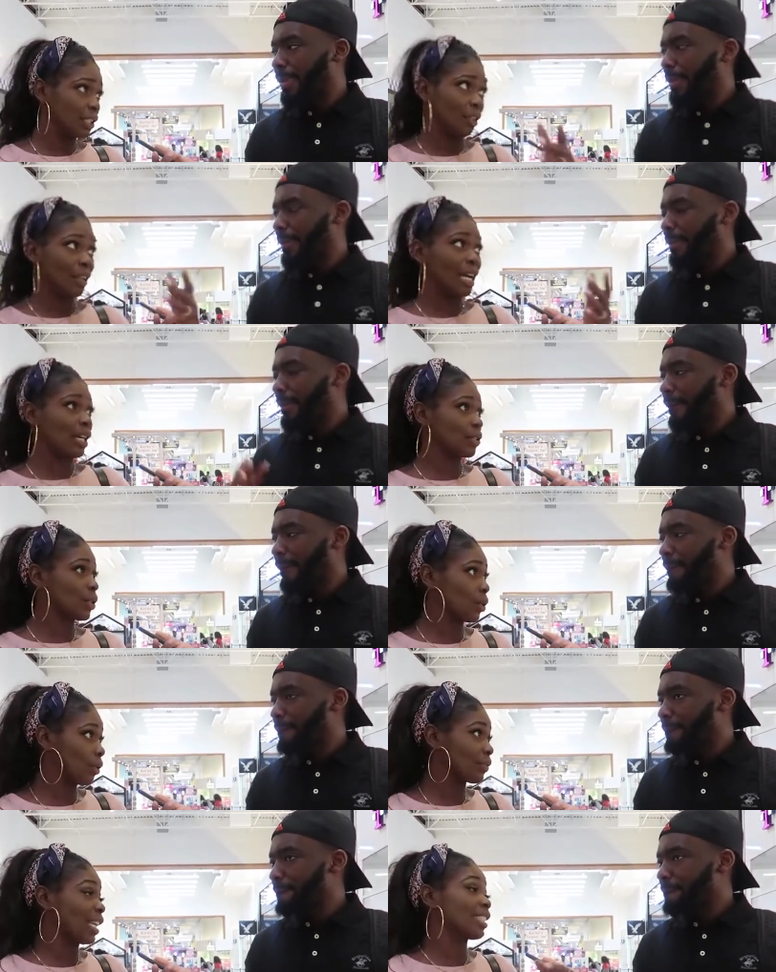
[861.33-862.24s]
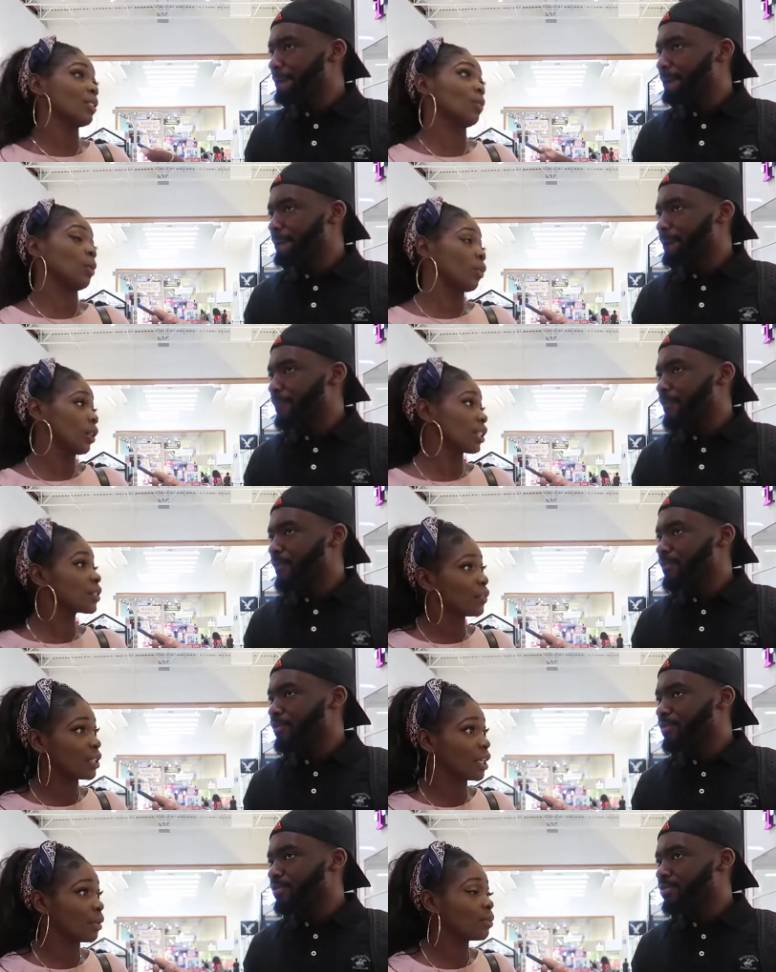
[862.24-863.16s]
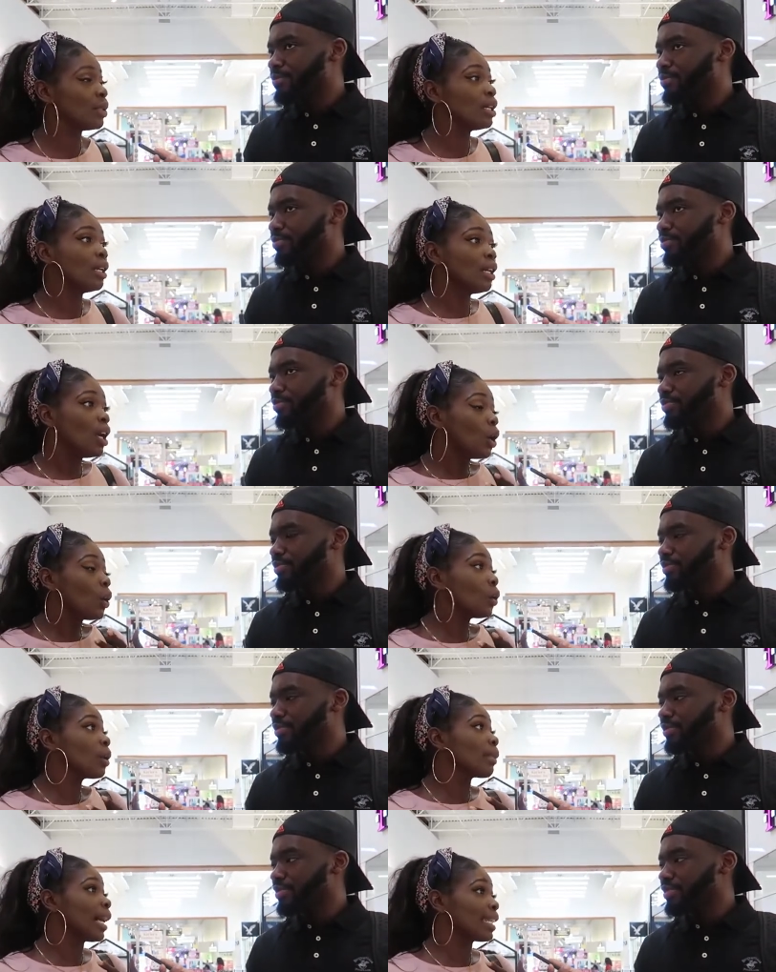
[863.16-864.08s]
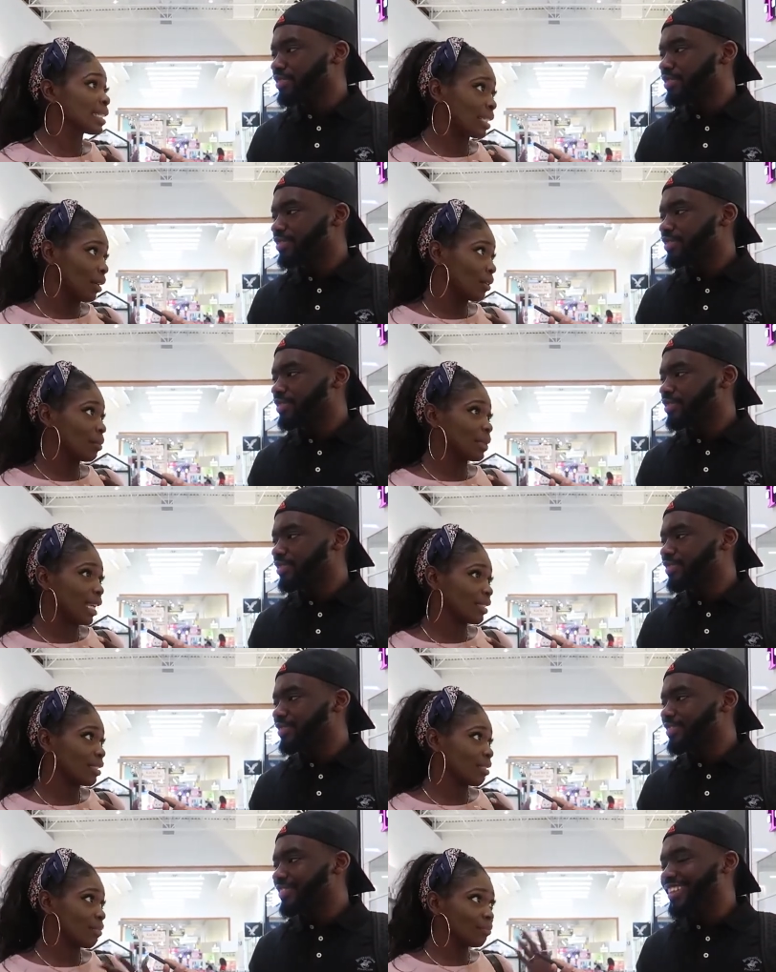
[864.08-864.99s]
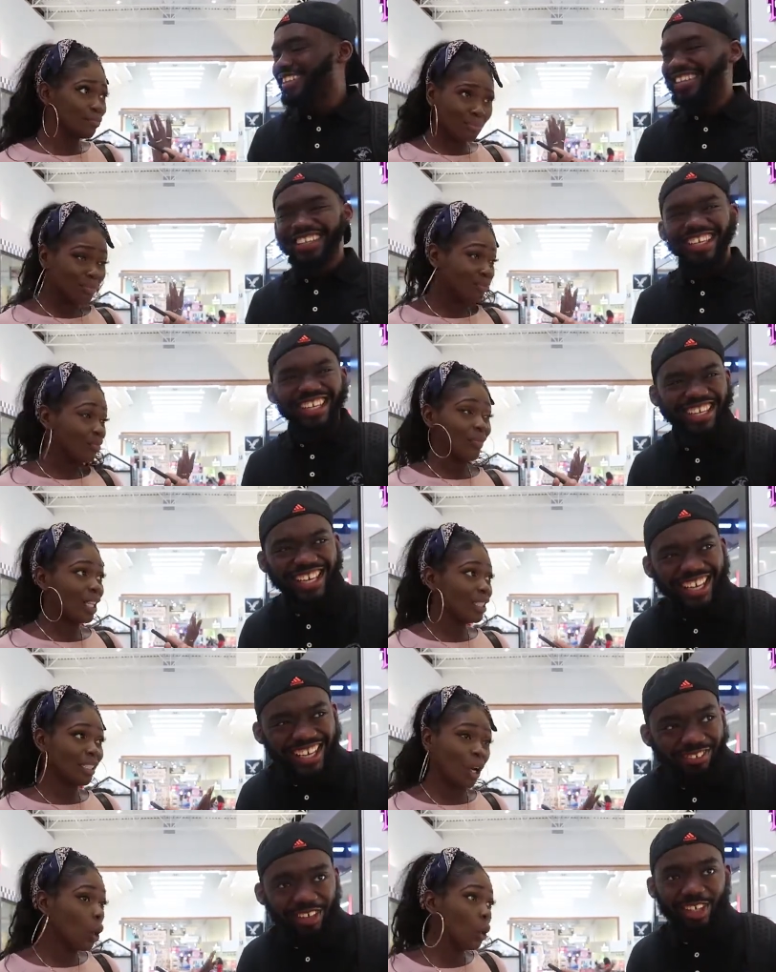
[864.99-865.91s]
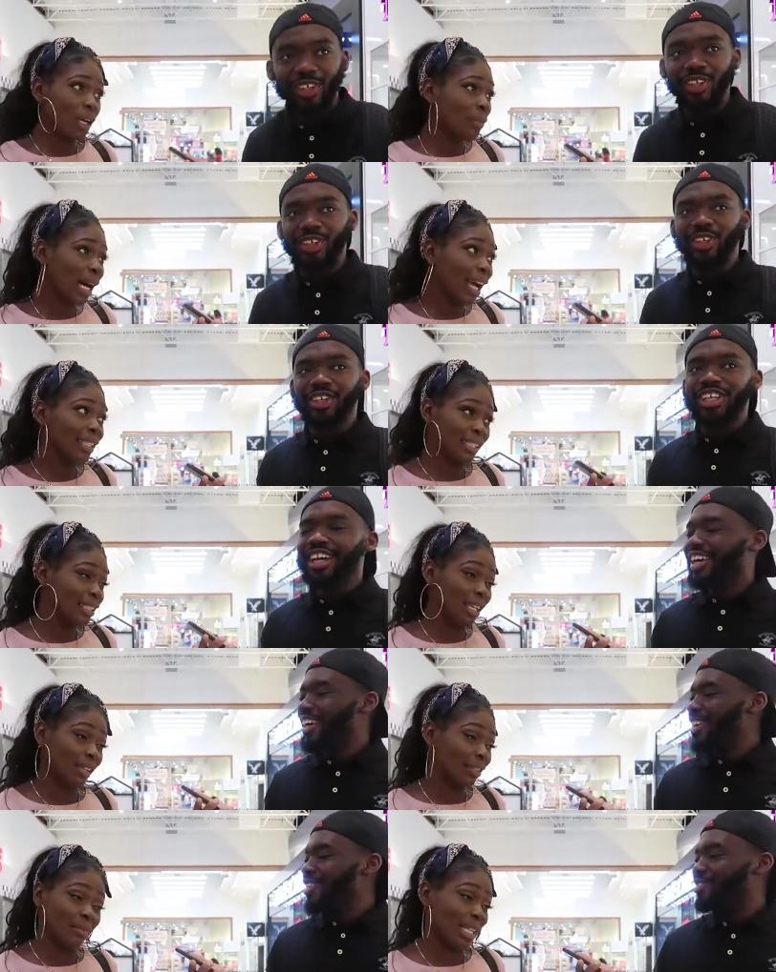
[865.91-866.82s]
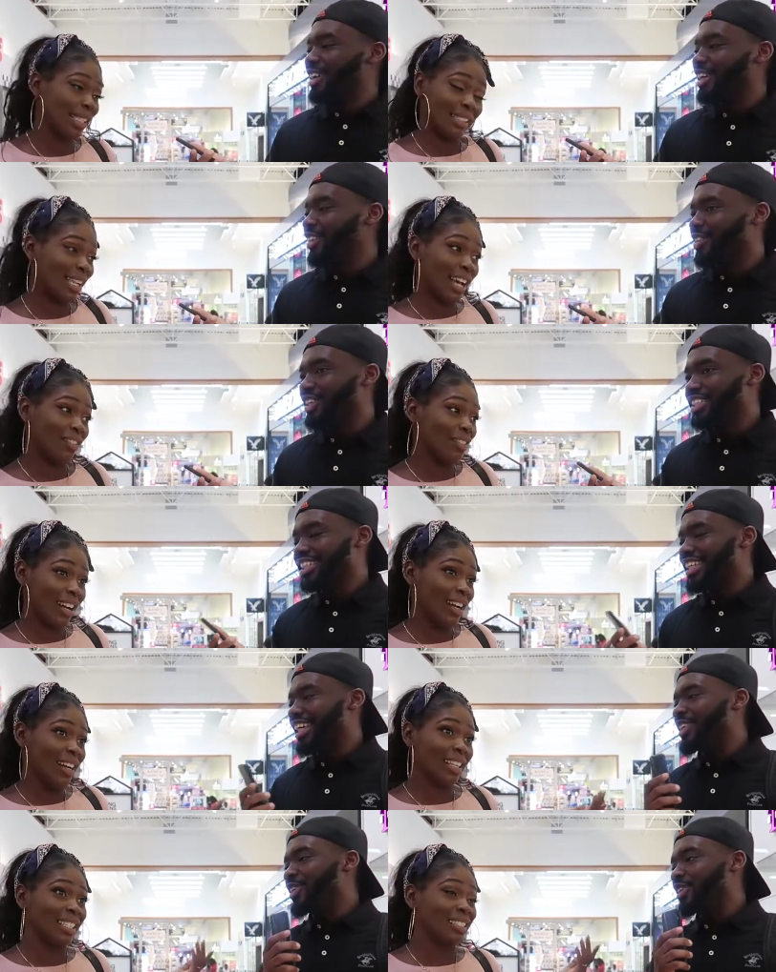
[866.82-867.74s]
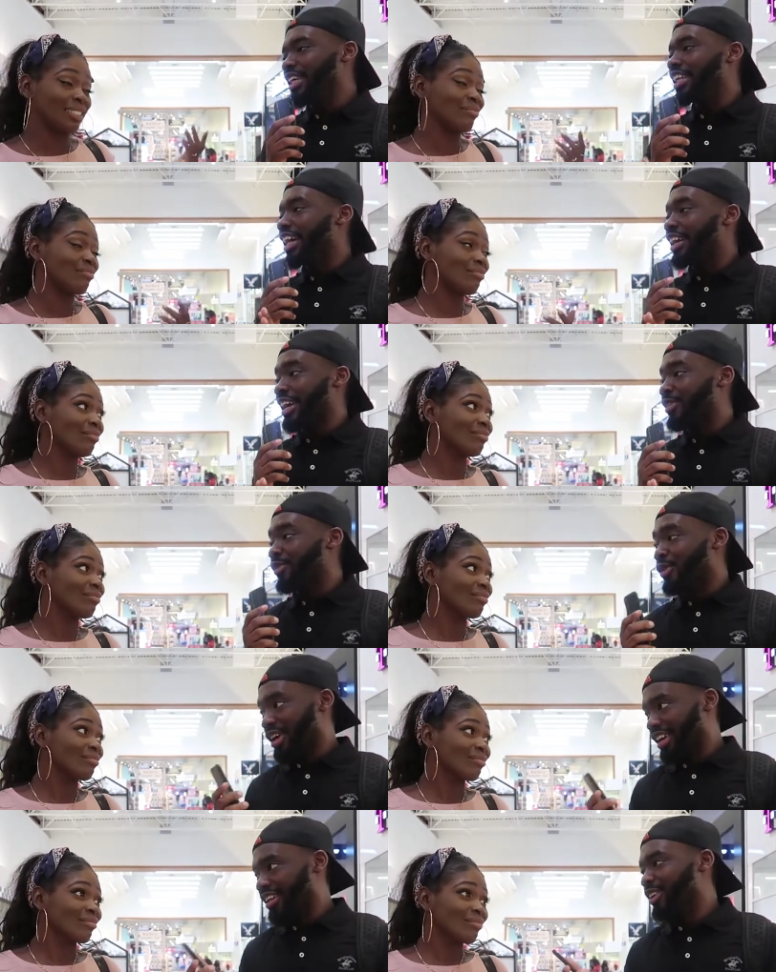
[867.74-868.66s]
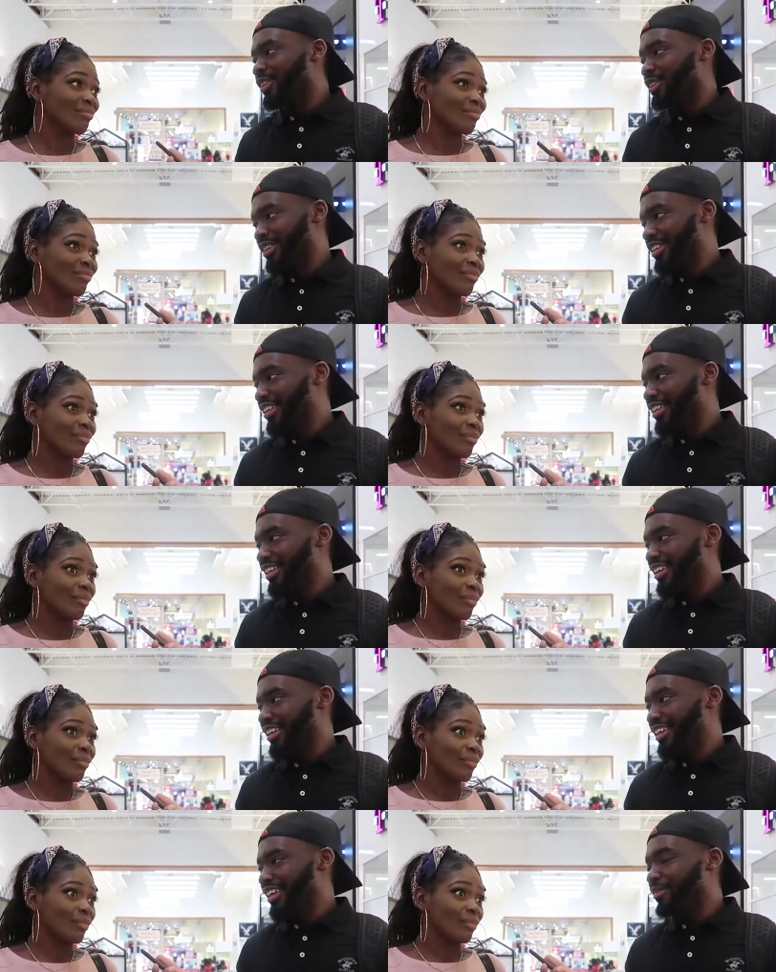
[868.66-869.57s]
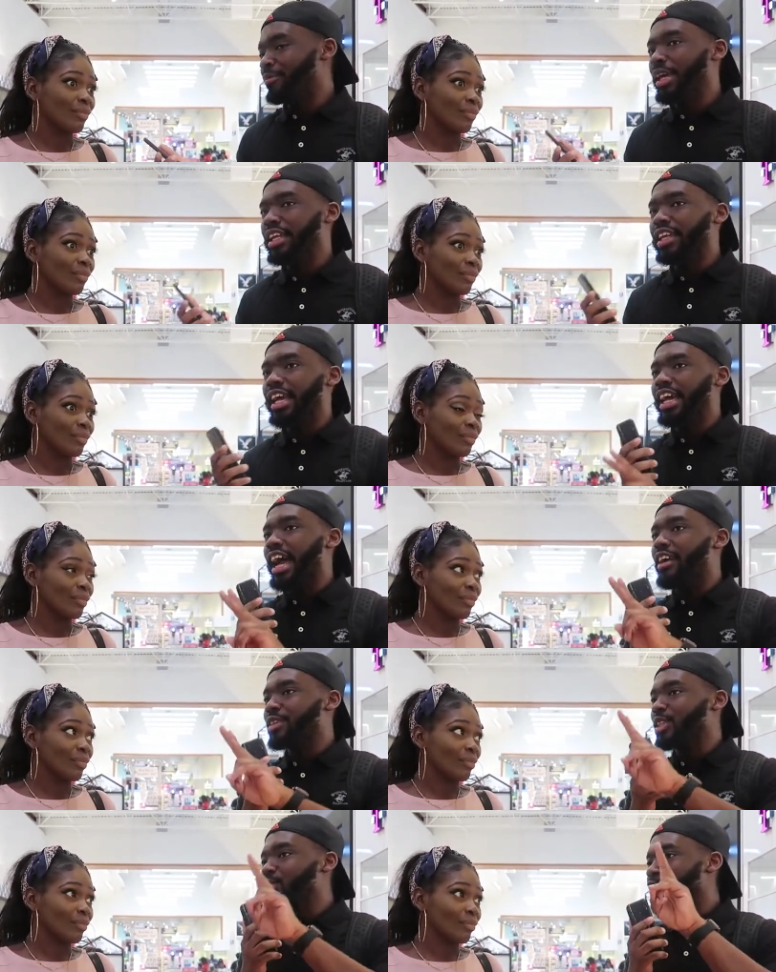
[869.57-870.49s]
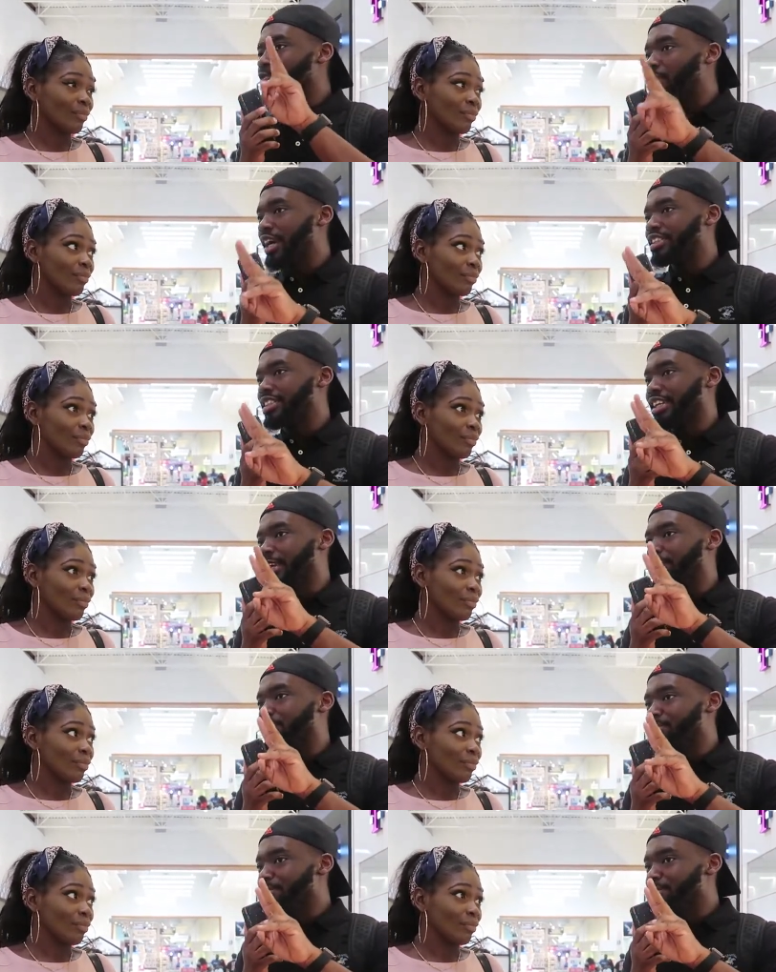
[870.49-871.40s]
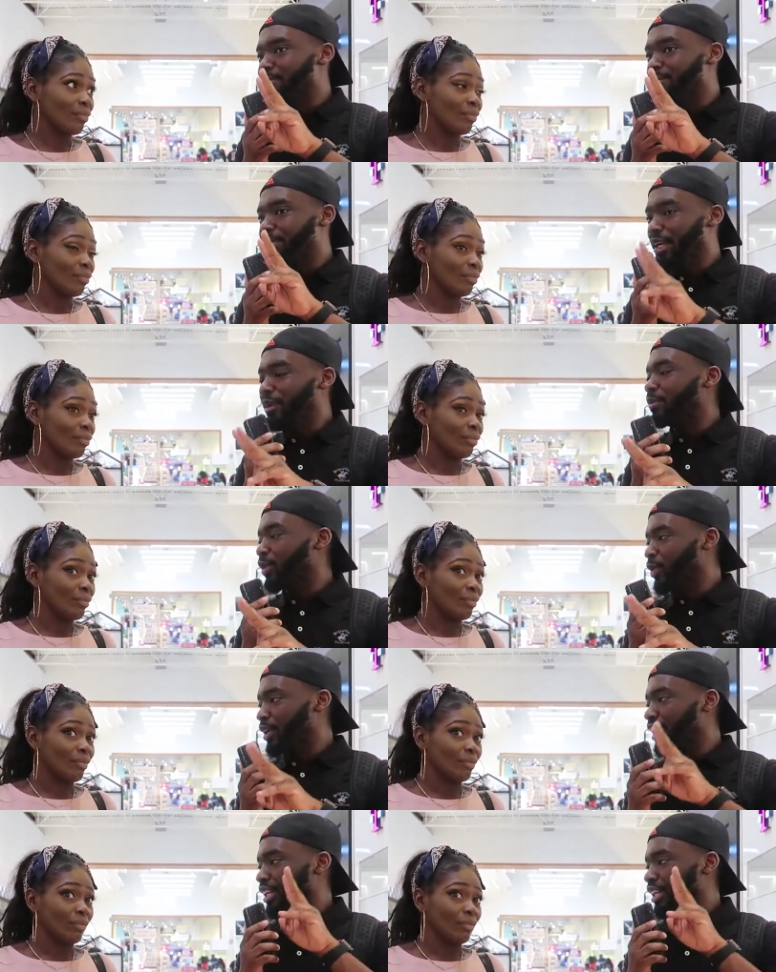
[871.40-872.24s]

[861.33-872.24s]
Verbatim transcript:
Speaker 1: in their household, if that's what works for them, who am I to tell them that's? Who am I to tell them that's? But the
Speaker 2: question right? is like, do you think that can work? No, being like having too masculine people